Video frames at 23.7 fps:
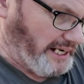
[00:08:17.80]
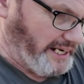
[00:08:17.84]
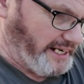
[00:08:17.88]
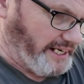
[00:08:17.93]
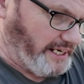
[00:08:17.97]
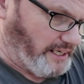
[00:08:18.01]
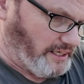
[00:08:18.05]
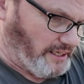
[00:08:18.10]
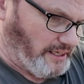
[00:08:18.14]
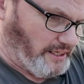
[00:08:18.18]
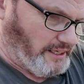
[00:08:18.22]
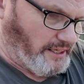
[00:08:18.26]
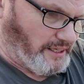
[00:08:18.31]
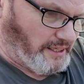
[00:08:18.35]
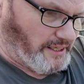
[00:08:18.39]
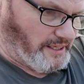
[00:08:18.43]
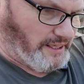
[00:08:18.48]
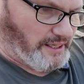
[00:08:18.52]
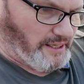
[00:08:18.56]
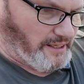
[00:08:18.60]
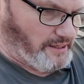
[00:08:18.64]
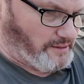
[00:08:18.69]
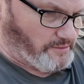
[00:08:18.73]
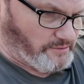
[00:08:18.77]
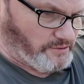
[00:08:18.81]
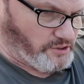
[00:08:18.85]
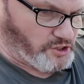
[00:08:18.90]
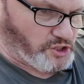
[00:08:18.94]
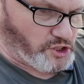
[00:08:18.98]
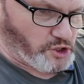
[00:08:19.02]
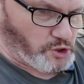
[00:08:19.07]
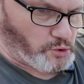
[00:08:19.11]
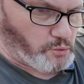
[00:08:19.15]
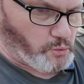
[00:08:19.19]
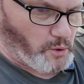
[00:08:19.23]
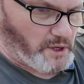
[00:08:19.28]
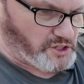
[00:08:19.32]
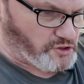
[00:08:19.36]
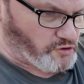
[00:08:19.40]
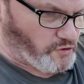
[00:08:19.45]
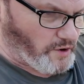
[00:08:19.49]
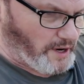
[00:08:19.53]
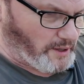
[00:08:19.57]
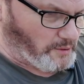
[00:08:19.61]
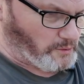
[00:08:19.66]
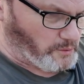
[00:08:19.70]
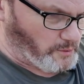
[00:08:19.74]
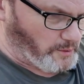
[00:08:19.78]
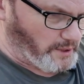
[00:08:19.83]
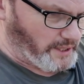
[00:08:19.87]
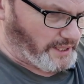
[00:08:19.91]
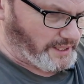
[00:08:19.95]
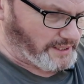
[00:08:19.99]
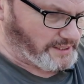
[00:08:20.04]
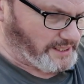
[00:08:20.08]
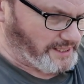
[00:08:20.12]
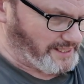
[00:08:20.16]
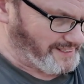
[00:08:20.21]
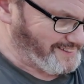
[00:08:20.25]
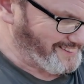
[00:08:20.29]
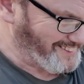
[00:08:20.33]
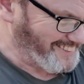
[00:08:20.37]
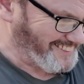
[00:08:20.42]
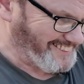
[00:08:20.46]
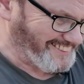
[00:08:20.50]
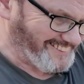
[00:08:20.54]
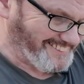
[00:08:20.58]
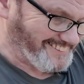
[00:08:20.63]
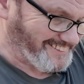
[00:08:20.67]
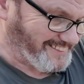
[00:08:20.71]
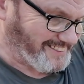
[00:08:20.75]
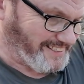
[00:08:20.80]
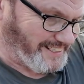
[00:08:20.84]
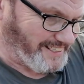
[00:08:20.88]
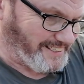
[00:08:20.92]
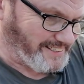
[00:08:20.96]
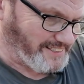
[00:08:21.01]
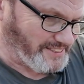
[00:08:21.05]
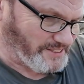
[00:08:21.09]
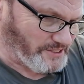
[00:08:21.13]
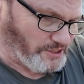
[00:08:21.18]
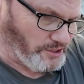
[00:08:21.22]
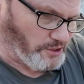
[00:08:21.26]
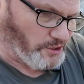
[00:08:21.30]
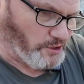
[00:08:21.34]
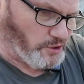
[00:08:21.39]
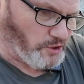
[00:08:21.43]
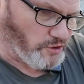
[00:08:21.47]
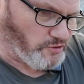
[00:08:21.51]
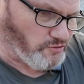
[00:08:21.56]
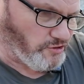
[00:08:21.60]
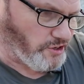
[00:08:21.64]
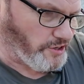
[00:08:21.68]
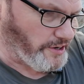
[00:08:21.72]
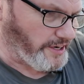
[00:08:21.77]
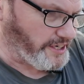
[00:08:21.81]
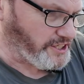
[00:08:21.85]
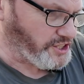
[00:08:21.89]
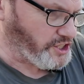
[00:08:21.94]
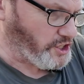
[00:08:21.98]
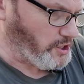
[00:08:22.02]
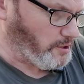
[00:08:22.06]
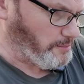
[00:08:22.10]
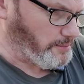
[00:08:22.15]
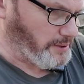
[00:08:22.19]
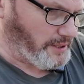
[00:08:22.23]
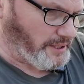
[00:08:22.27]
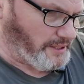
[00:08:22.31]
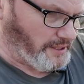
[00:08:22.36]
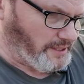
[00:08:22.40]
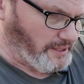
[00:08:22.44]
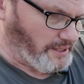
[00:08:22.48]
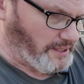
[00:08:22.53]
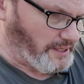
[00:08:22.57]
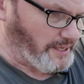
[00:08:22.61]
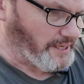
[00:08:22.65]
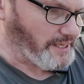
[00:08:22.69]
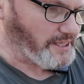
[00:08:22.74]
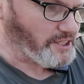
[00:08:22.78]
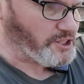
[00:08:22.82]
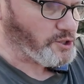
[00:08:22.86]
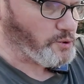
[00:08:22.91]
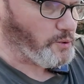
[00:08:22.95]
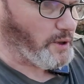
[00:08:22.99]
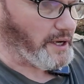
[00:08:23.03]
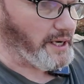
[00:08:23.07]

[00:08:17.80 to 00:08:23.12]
cleaner. Just whizzed around with that and done a great job. That's